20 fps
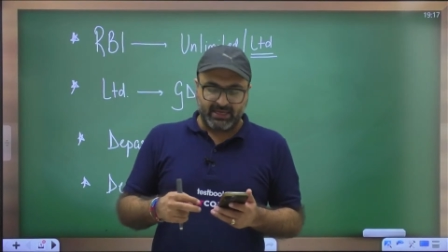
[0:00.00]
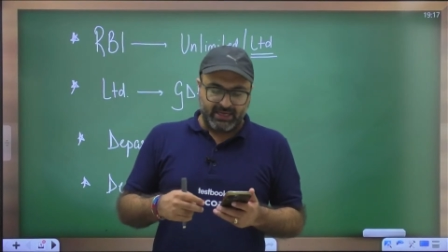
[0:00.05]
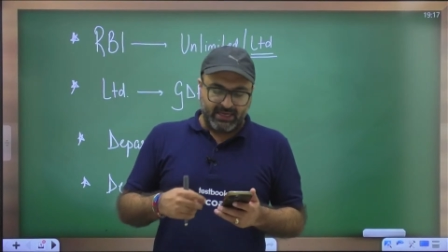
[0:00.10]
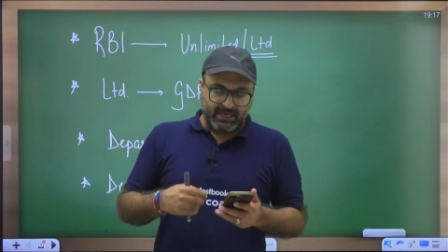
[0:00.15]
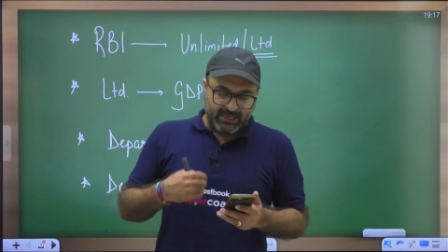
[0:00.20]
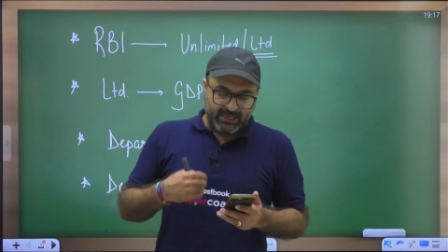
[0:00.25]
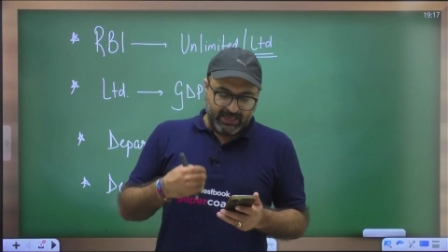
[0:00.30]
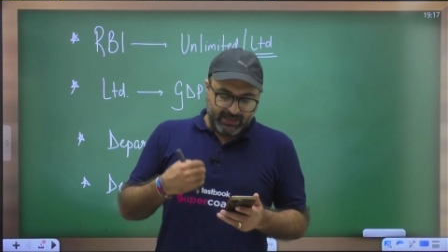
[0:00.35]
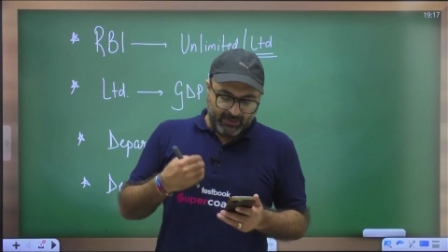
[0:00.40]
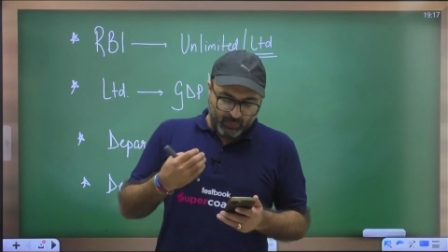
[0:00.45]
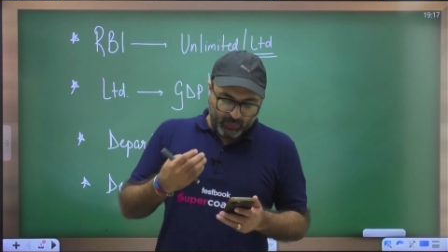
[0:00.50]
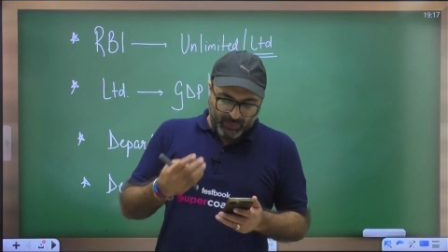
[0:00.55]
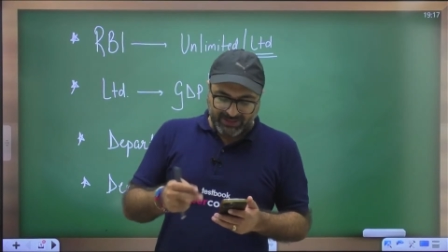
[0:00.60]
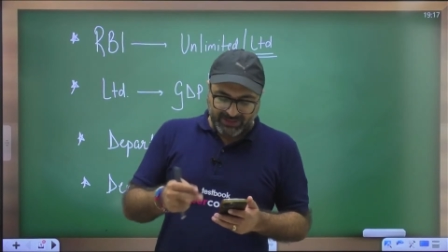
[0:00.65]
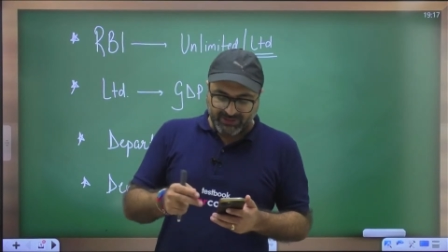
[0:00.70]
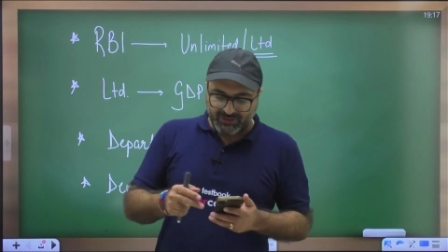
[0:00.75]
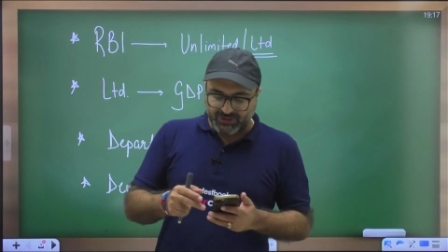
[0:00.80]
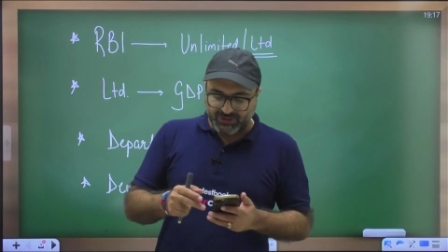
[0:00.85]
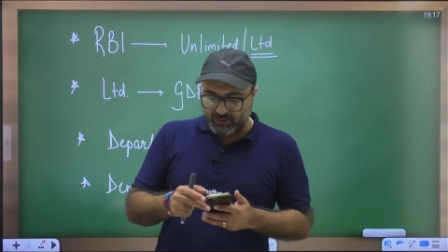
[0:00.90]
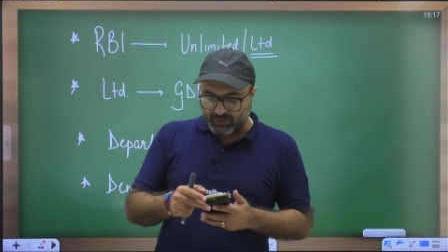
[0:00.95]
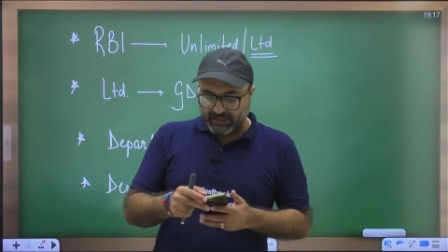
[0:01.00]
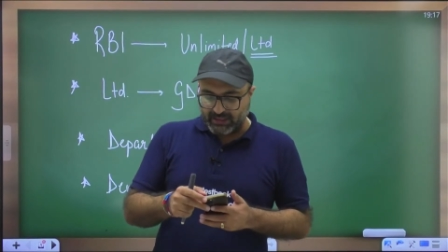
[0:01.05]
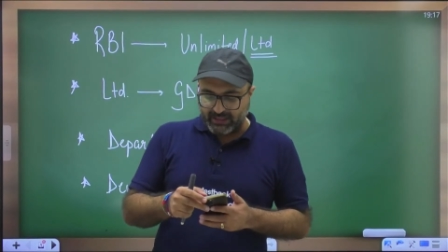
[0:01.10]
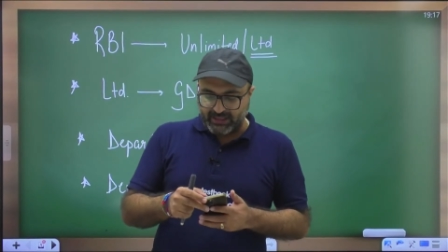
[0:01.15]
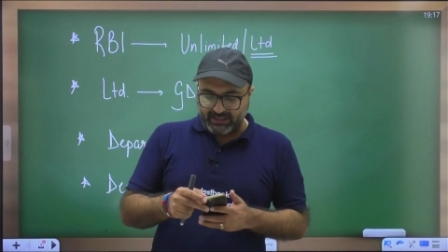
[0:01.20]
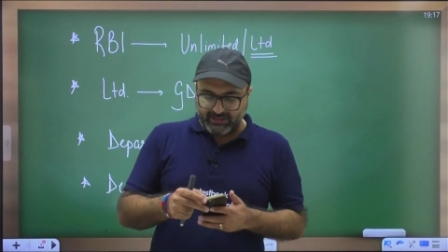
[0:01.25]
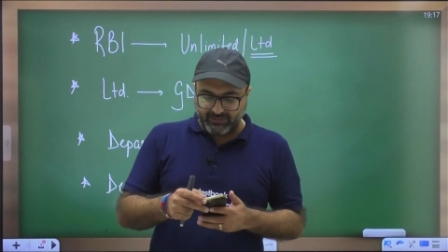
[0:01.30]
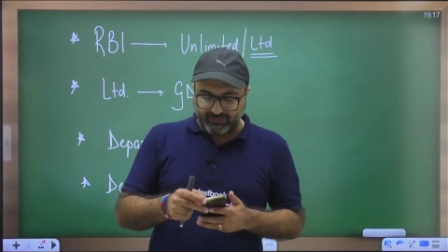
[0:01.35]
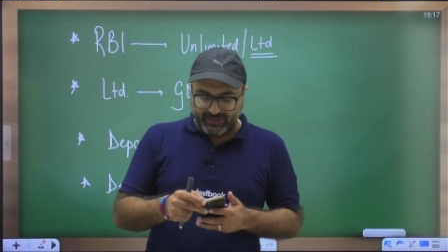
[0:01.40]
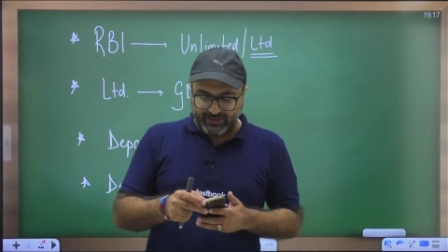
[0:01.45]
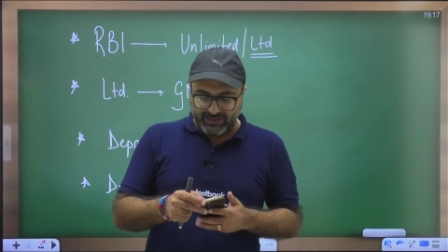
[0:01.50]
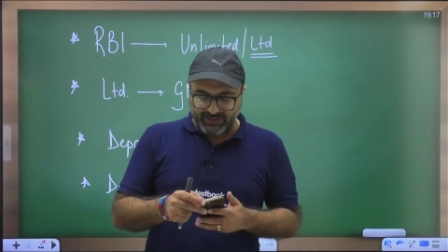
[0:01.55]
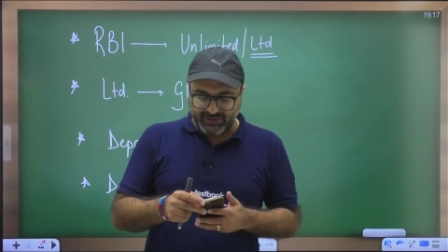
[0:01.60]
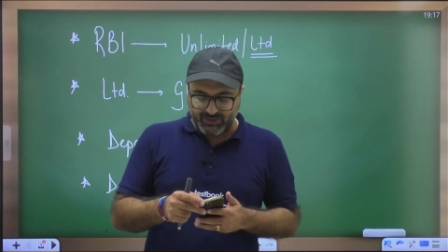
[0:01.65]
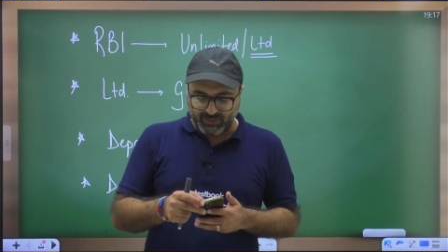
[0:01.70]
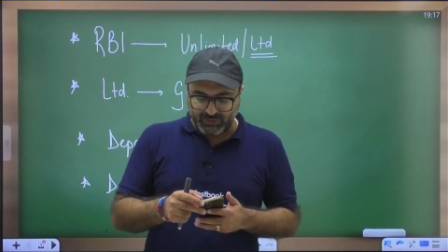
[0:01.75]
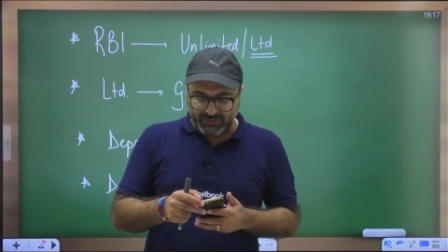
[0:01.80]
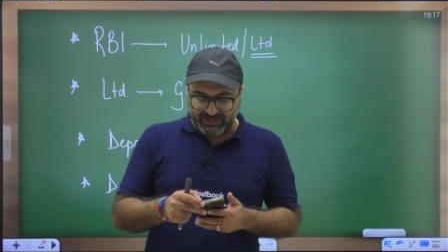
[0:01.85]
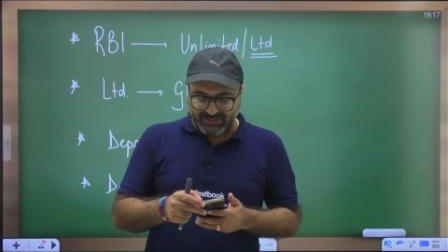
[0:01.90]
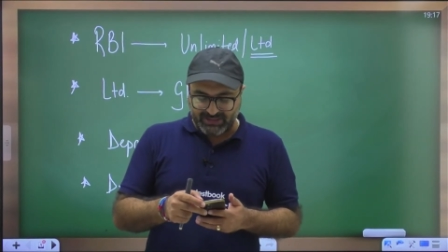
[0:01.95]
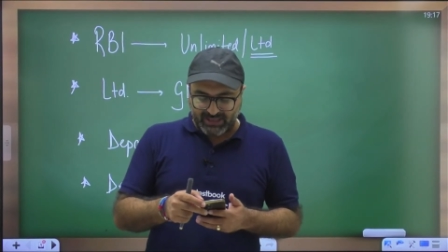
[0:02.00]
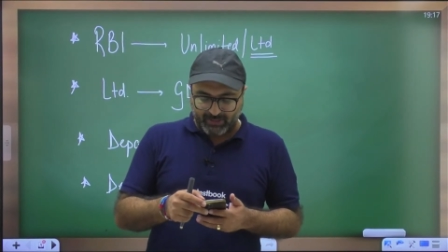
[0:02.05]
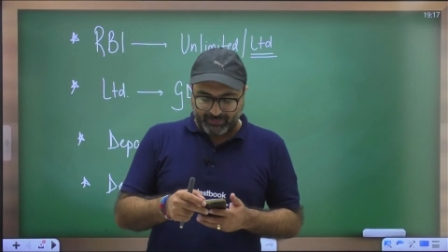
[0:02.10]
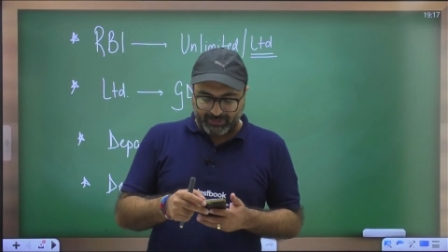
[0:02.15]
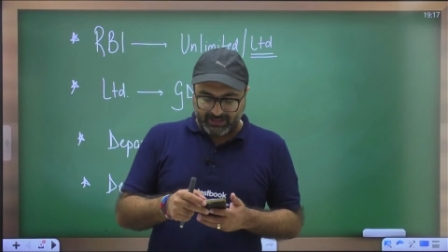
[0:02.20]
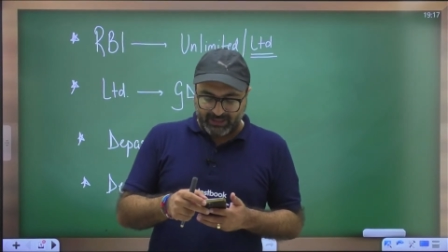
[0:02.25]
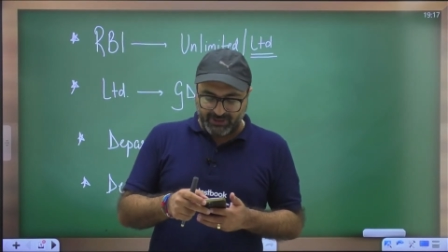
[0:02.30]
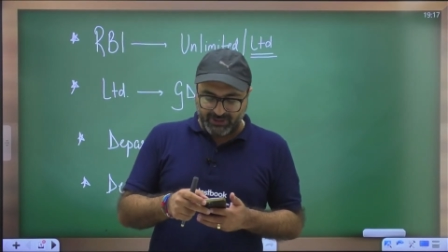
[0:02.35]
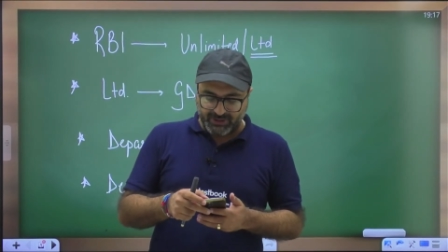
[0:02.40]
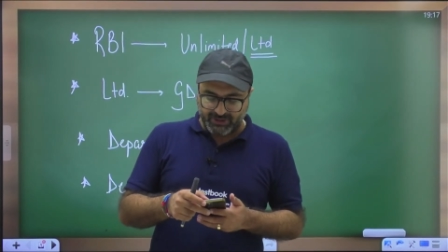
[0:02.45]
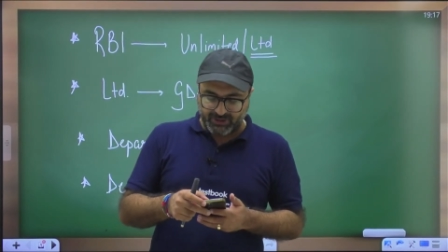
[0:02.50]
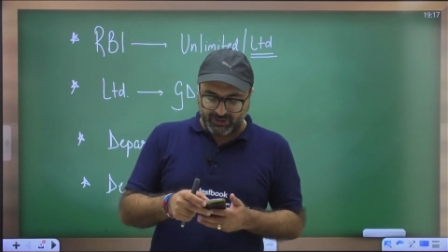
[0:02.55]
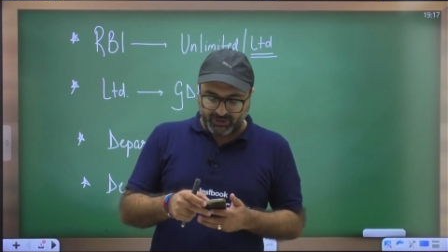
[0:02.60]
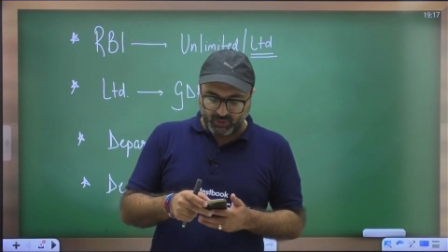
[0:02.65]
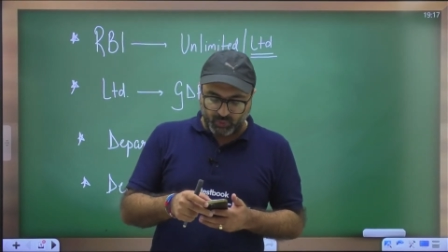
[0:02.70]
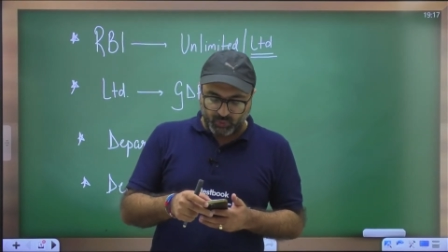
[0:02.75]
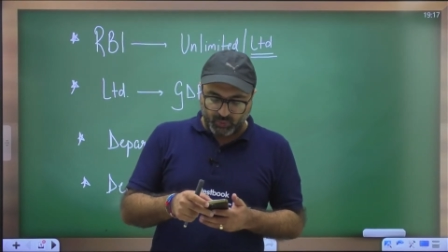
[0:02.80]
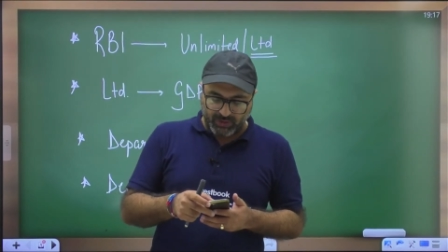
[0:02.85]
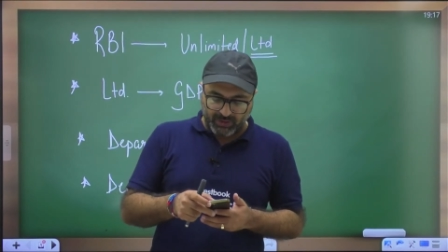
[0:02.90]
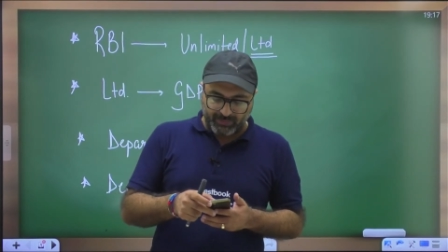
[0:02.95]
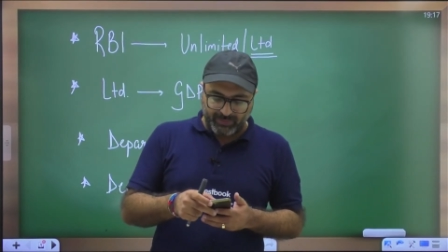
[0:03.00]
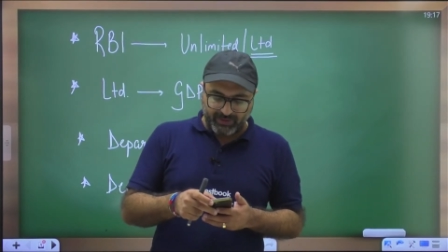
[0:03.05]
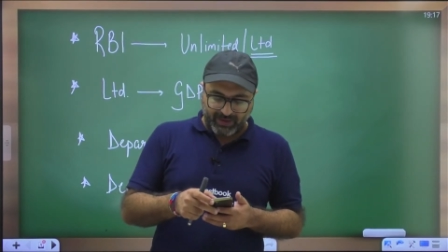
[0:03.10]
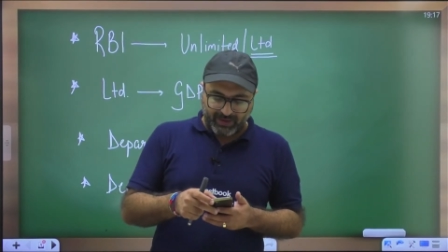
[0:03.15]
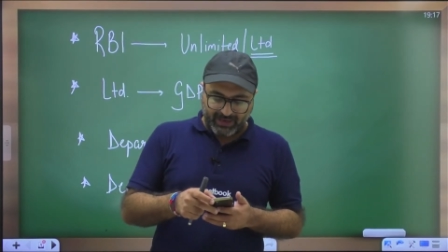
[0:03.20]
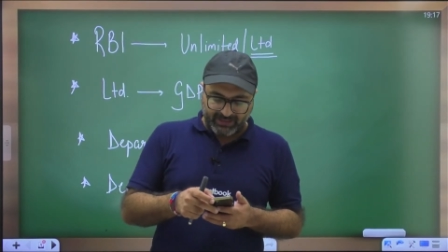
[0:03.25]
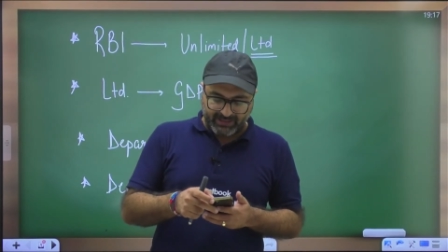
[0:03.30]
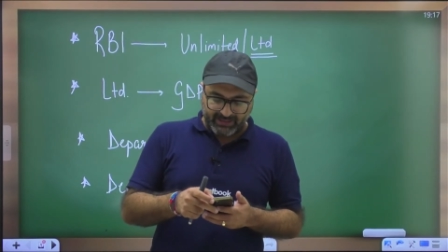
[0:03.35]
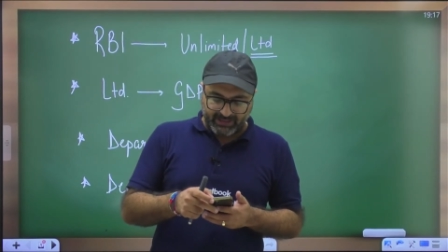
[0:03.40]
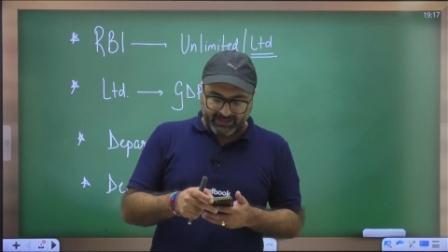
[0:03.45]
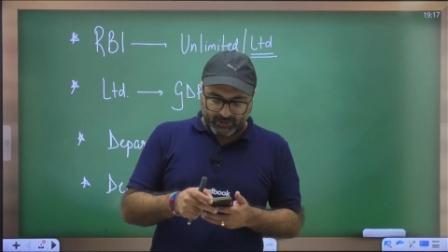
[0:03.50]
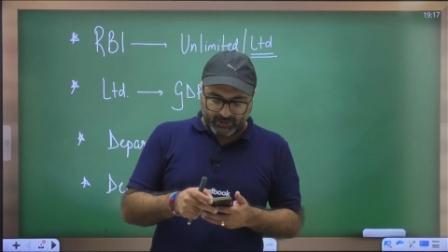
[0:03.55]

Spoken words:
once you clear the phase 2 examination, you will be writing down,